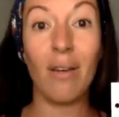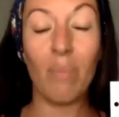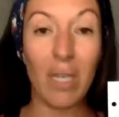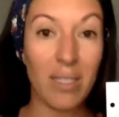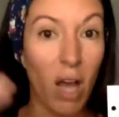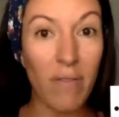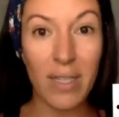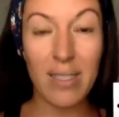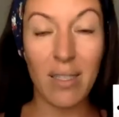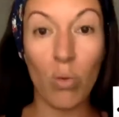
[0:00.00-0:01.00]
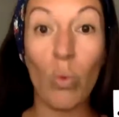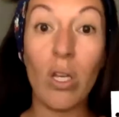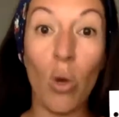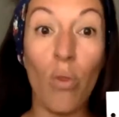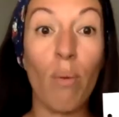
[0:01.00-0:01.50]
because obviously we
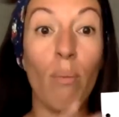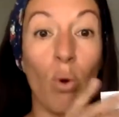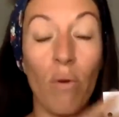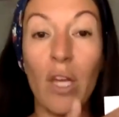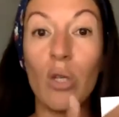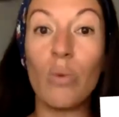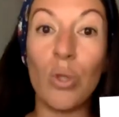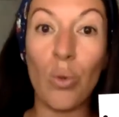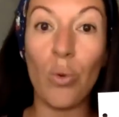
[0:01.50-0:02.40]
know the more that you do,